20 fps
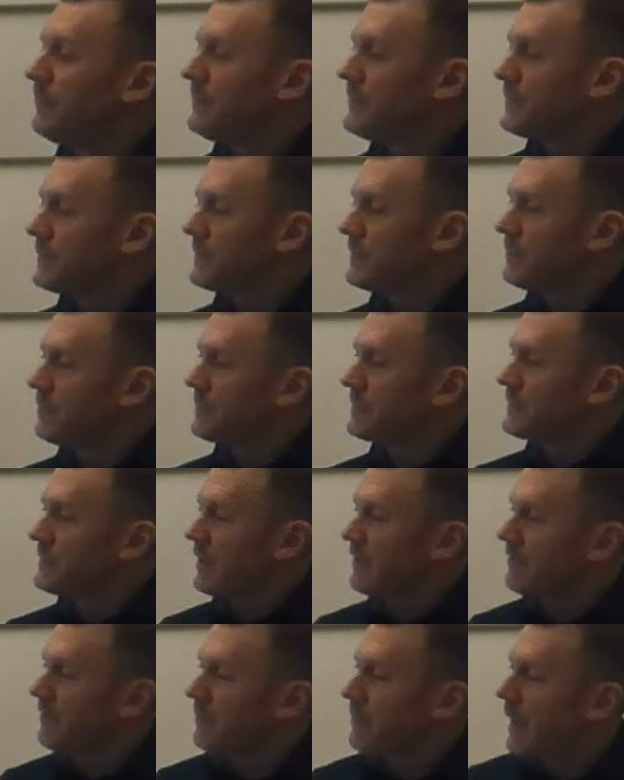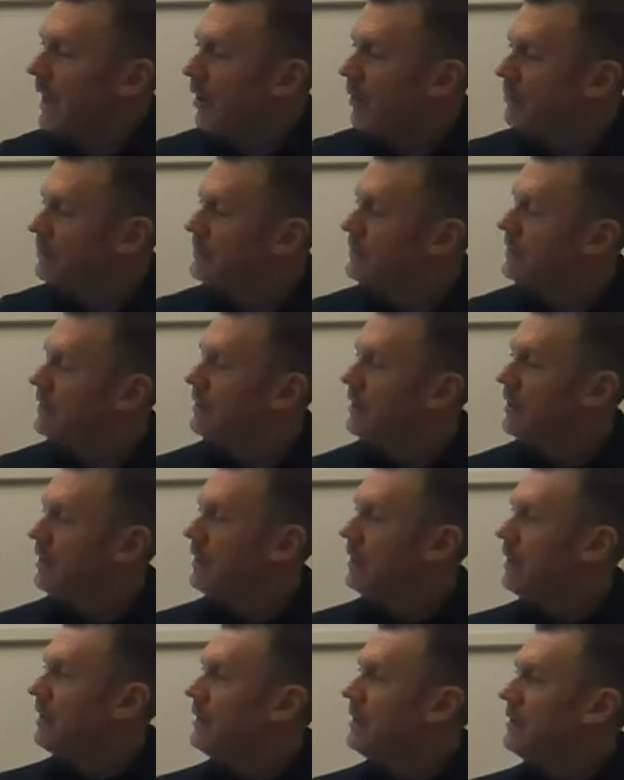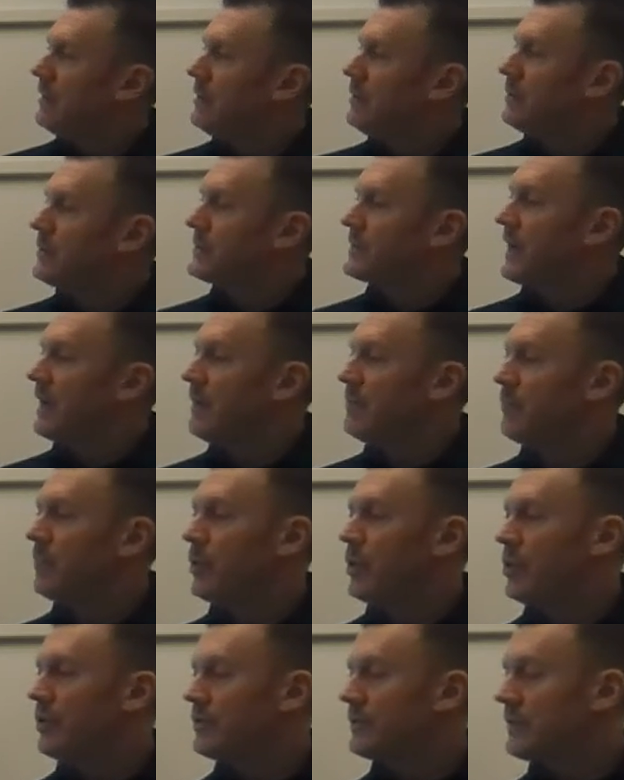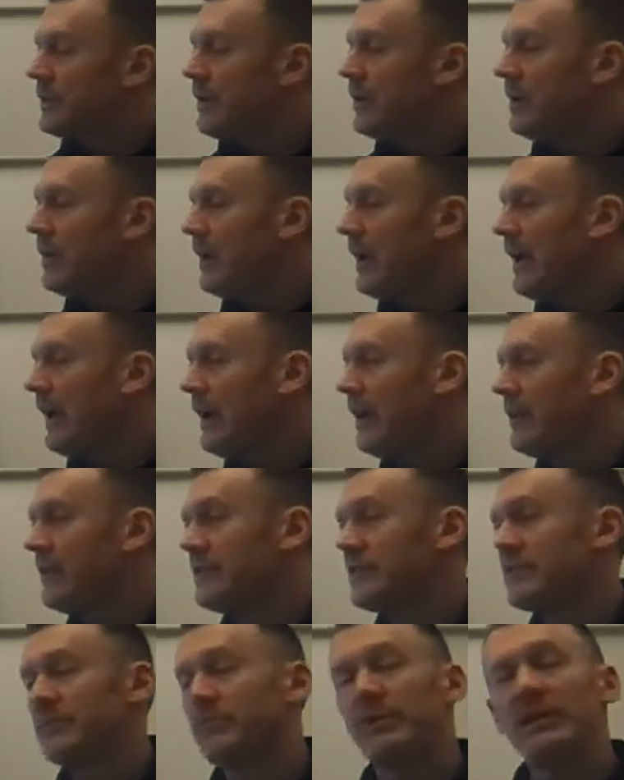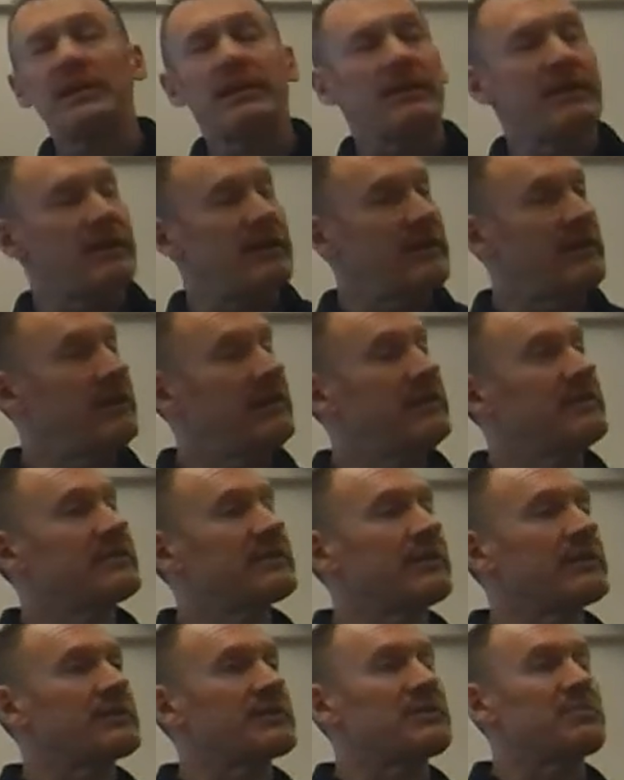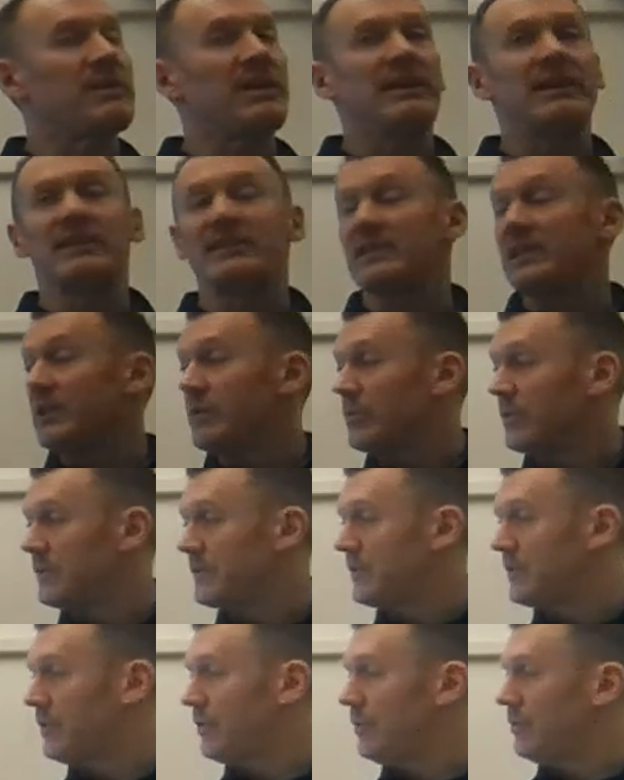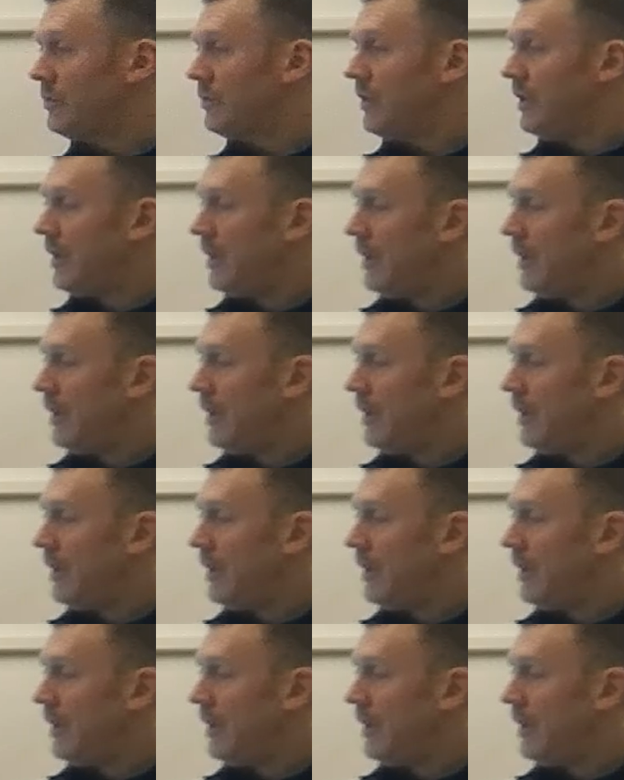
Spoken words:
some stuff about Usain Bolt and speed. So speed is equal to